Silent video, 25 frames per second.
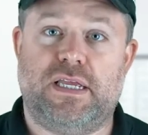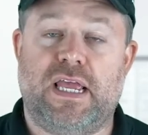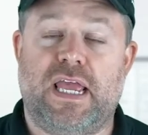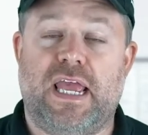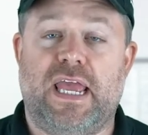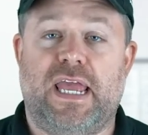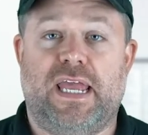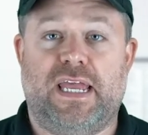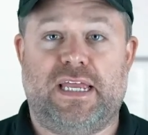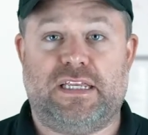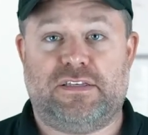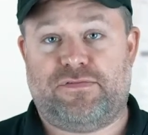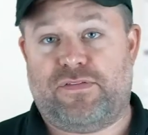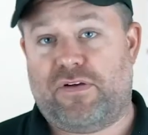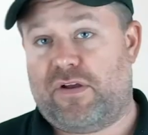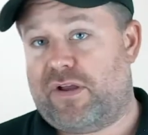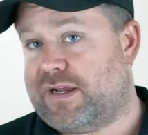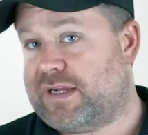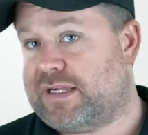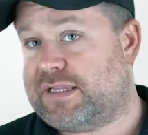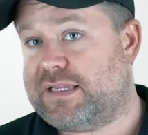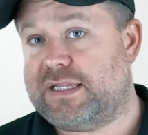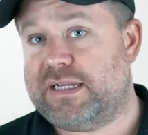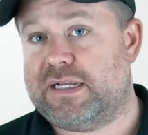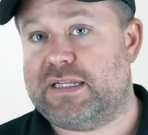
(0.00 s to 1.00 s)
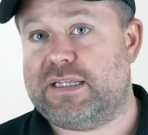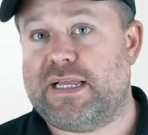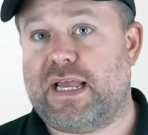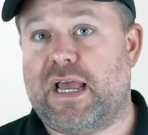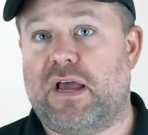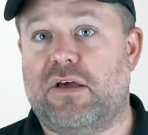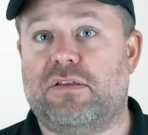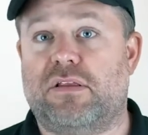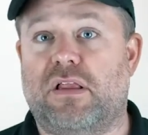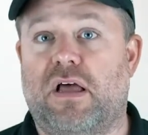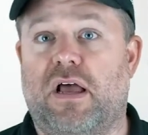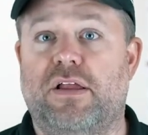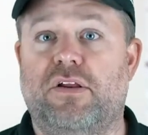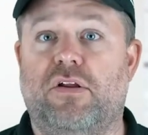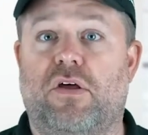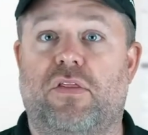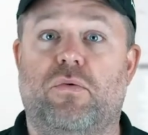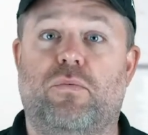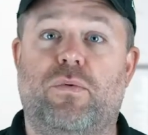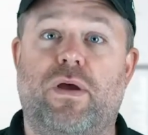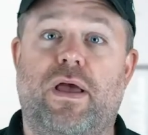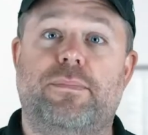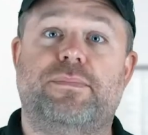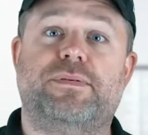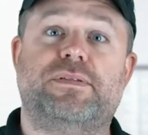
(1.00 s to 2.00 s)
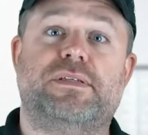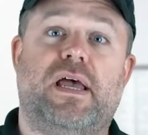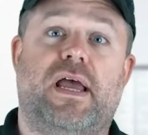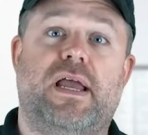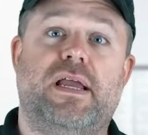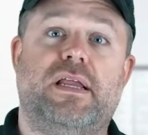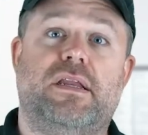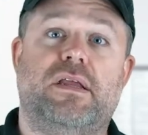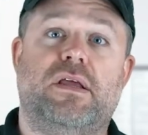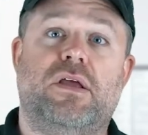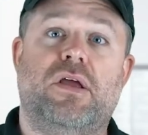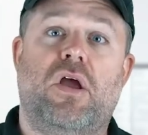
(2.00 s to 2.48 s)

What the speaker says: is very clearly outlined on the website,